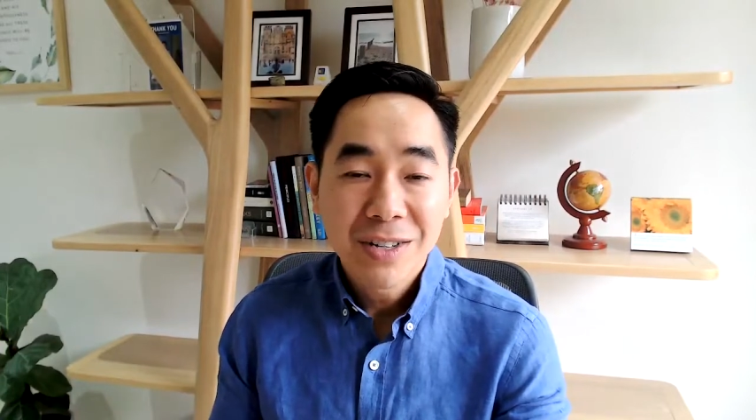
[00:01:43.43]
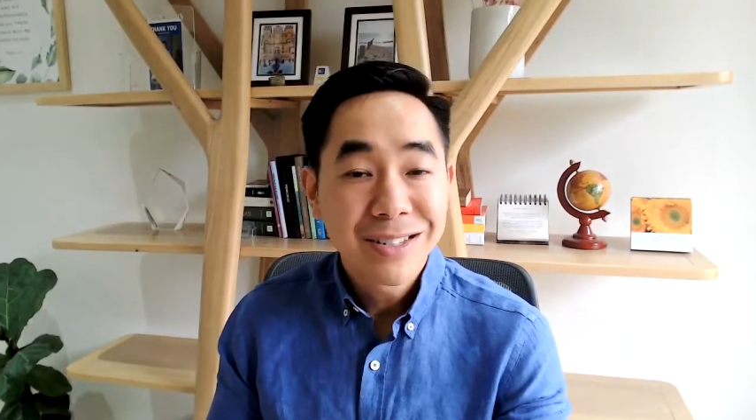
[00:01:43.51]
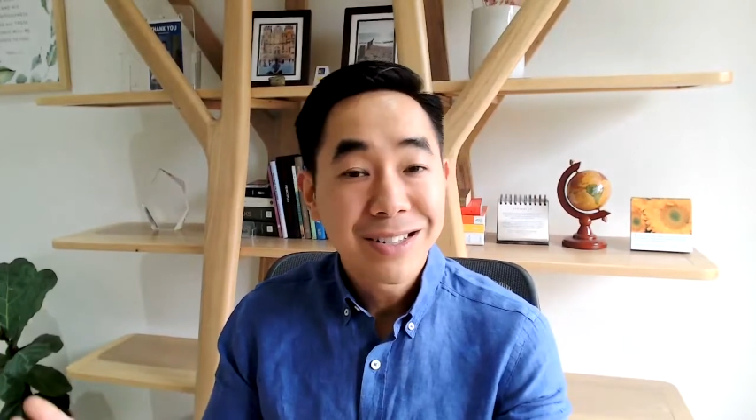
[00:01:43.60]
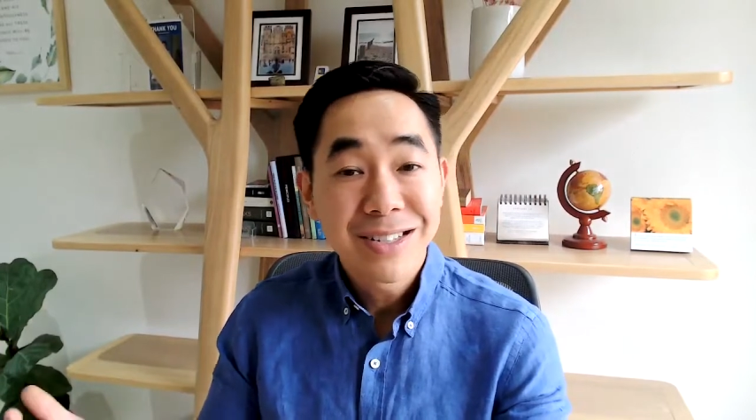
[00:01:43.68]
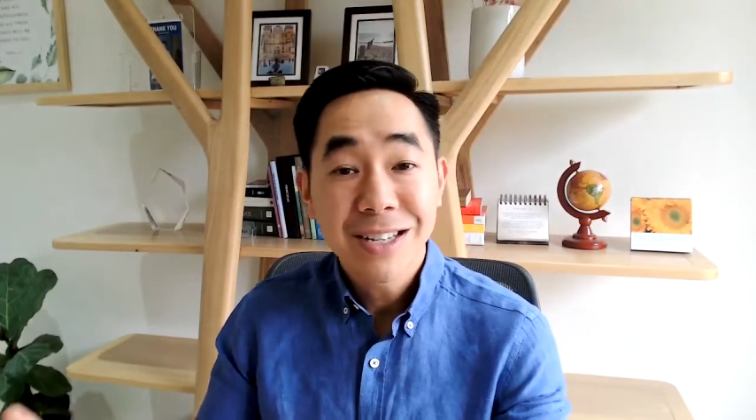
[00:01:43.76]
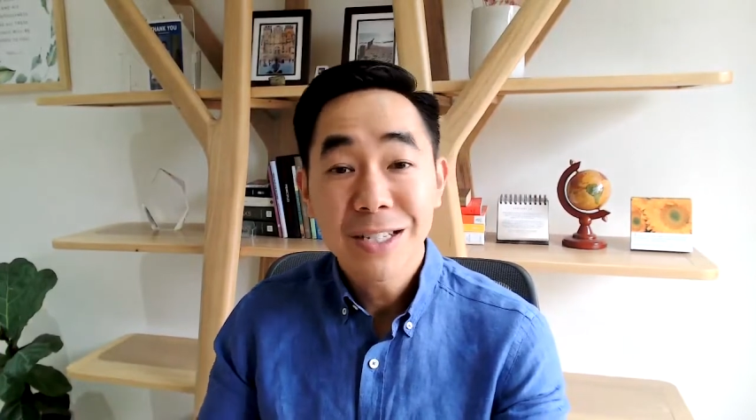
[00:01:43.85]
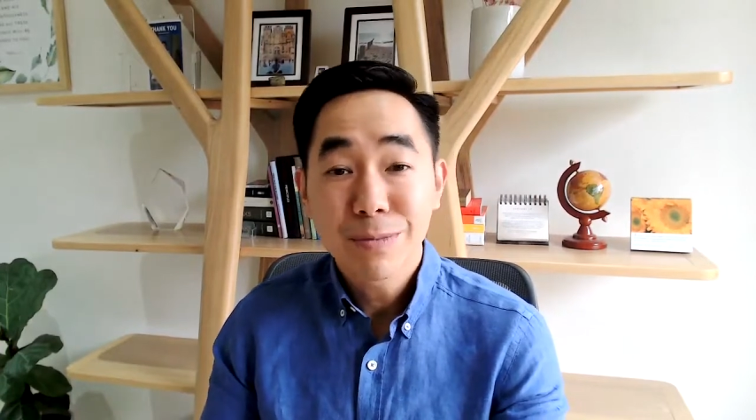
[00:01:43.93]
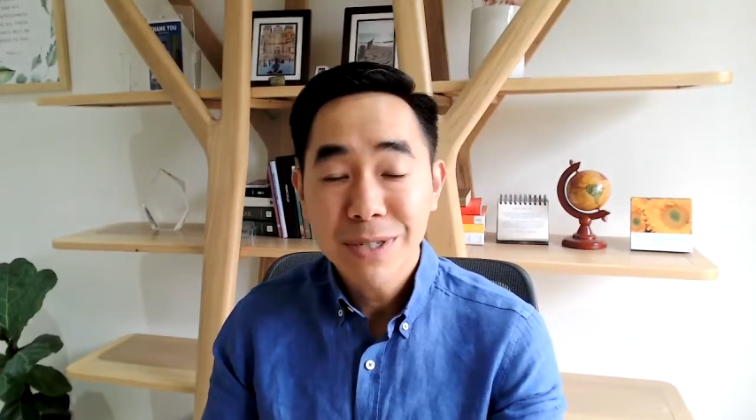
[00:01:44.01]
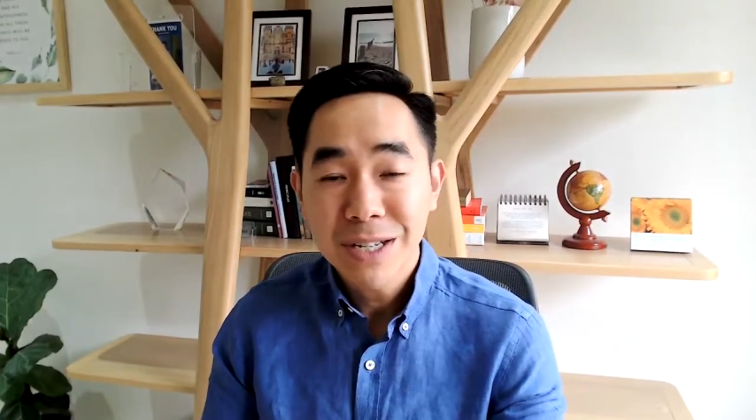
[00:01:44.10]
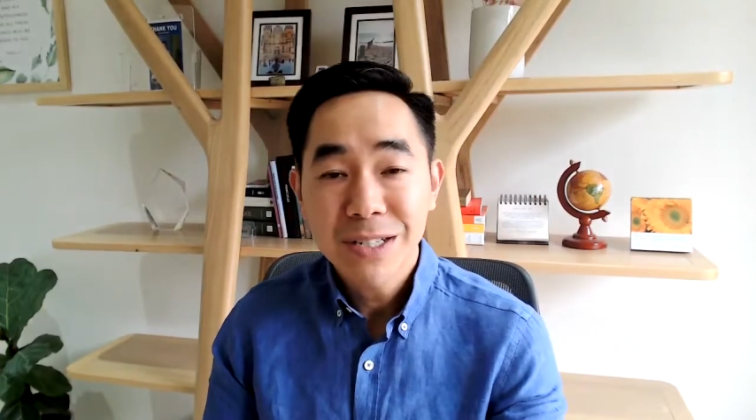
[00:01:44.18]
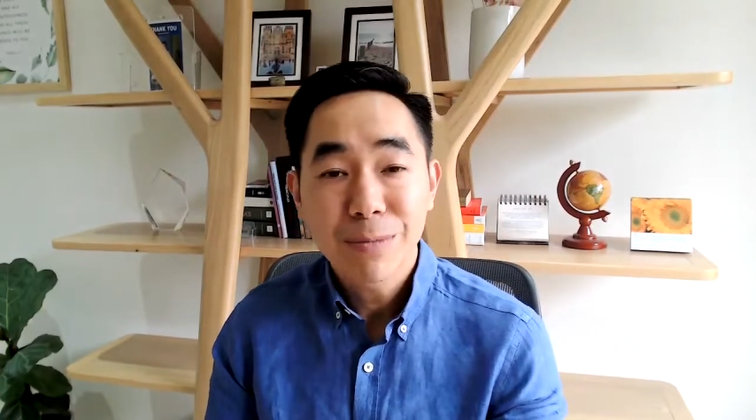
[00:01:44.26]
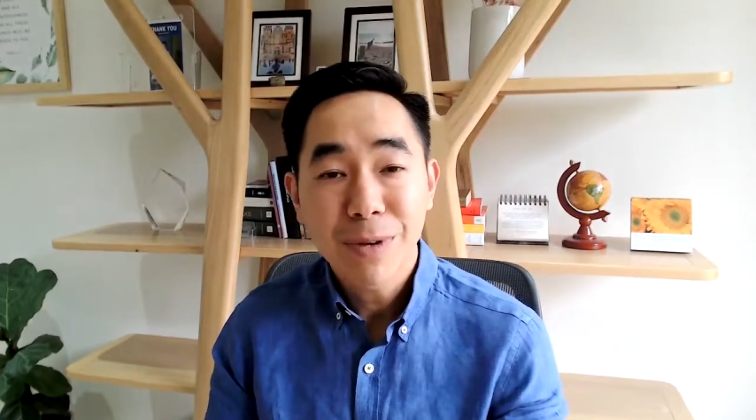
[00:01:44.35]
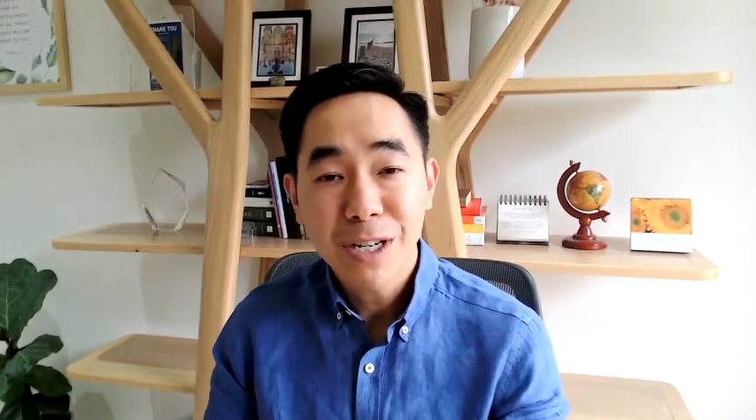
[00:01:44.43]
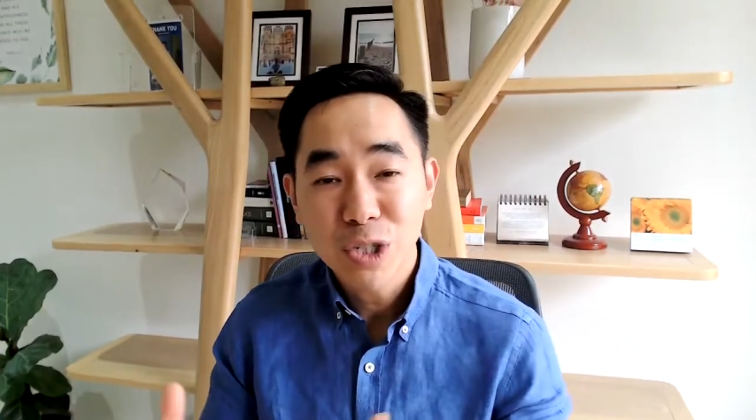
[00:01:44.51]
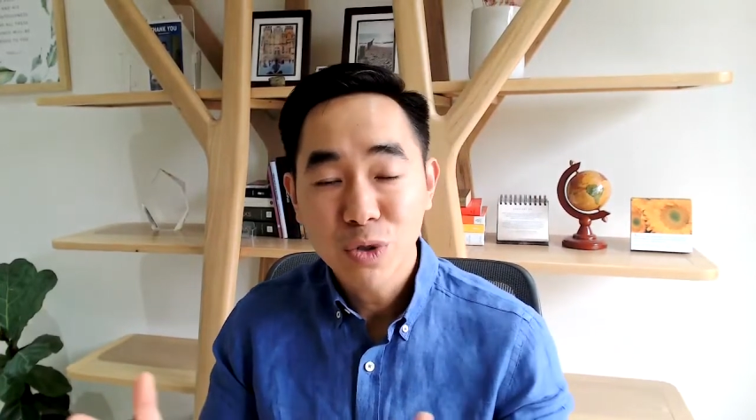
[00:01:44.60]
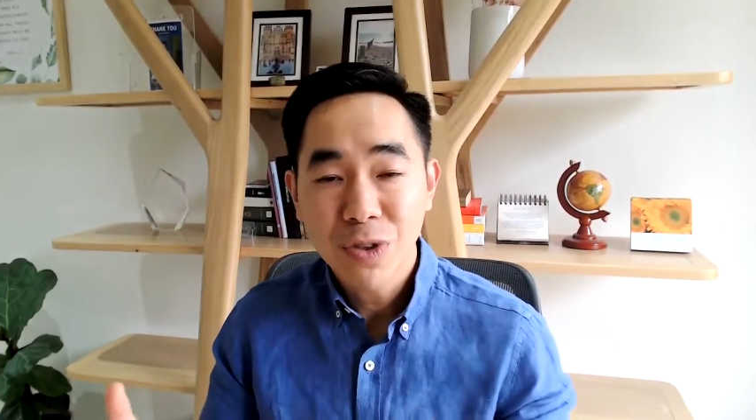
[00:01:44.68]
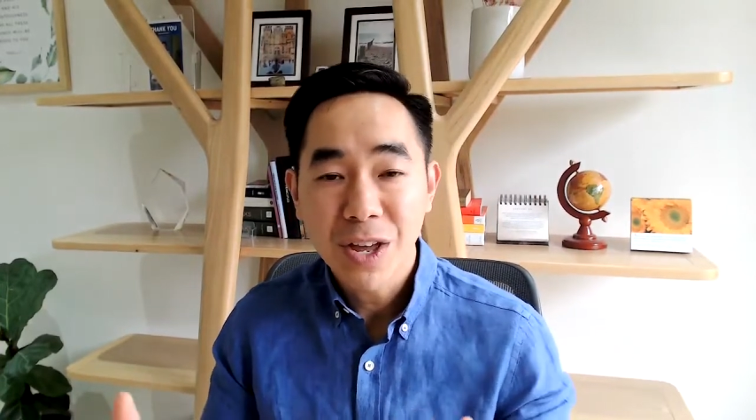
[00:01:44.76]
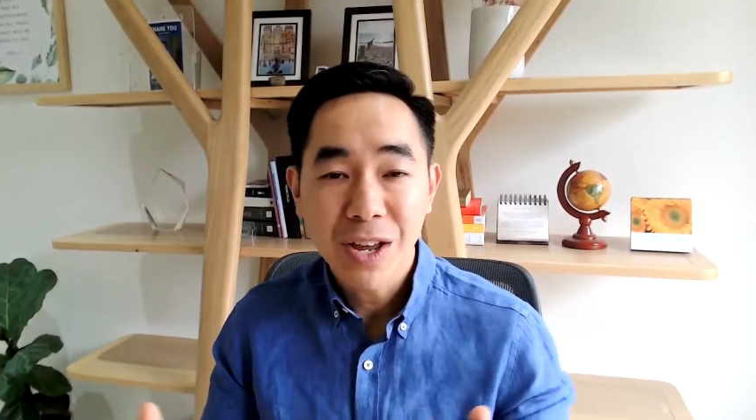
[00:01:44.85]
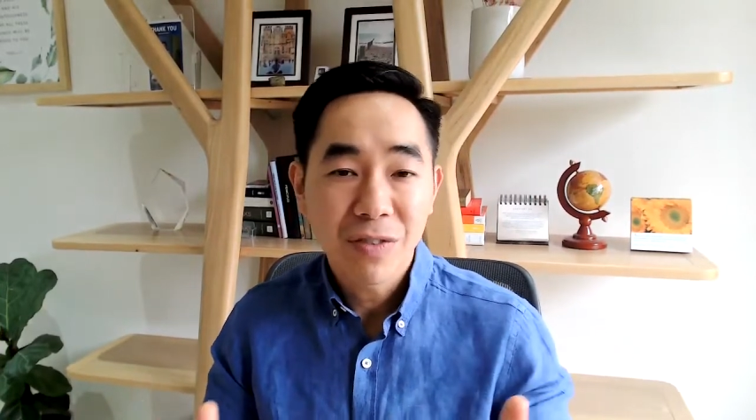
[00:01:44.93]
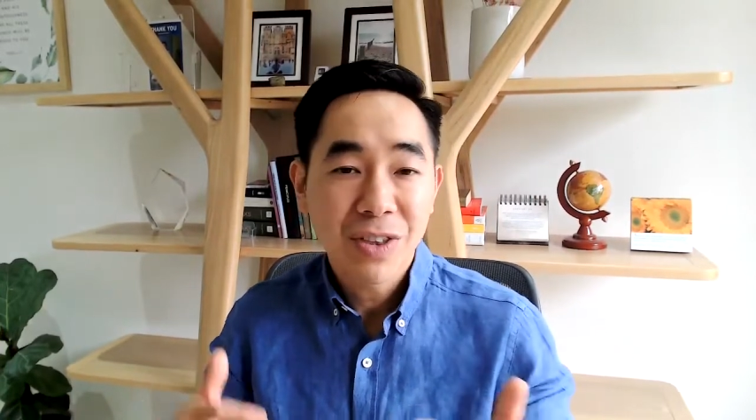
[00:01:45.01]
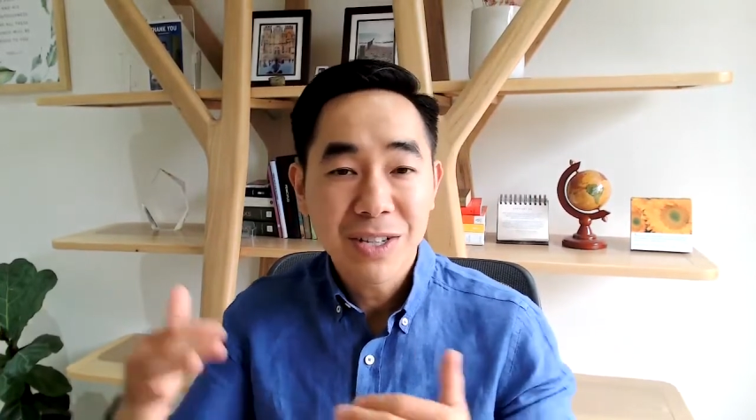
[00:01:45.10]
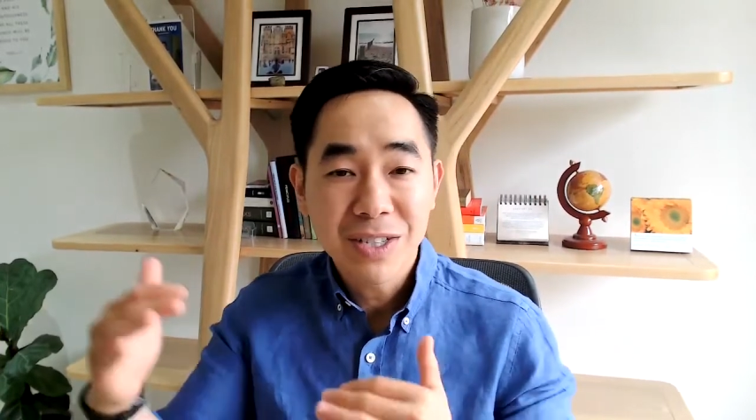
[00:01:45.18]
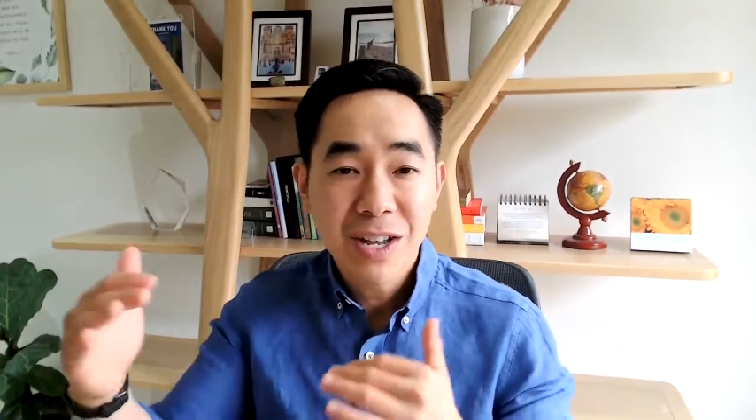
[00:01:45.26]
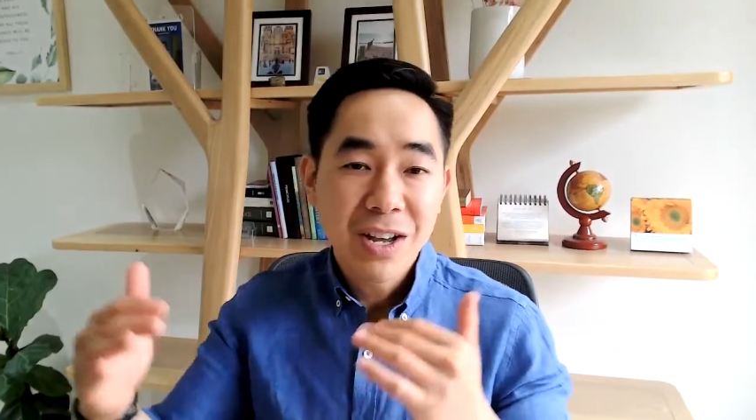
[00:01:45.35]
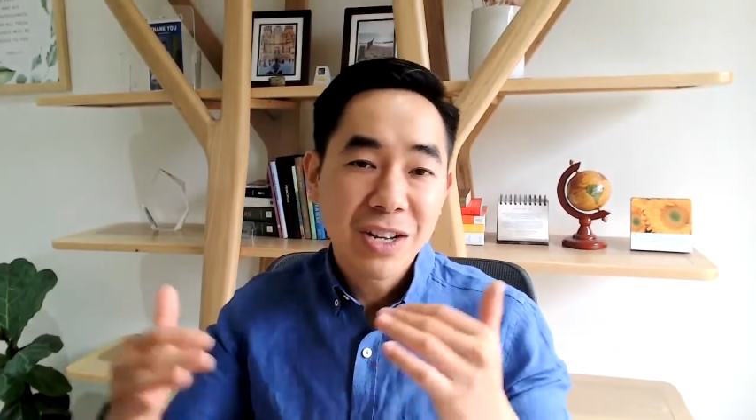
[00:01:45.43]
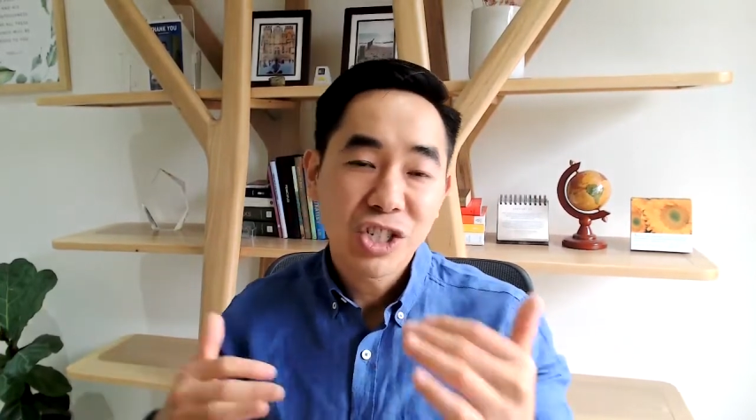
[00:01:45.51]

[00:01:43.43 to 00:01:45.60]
to 6% to make sure that if there's